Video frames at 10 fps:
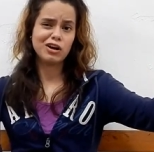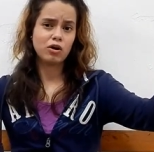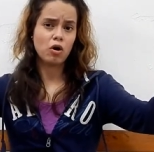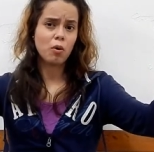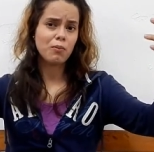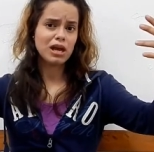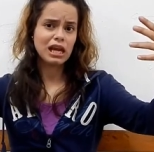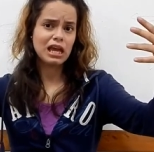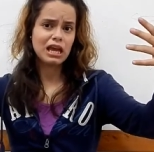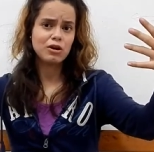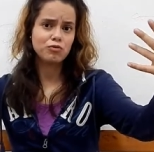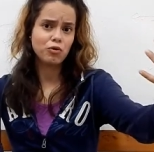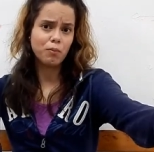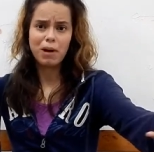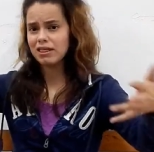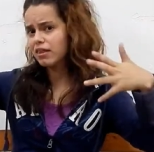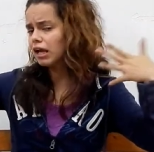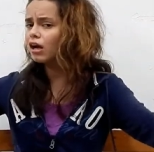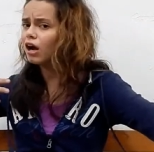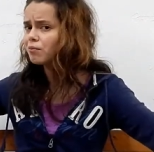comedy
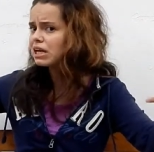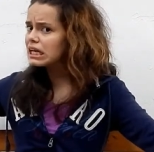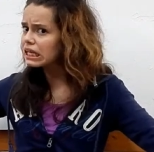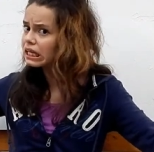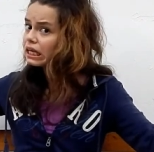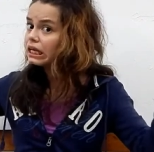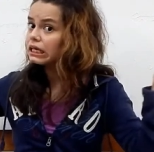romantic comedy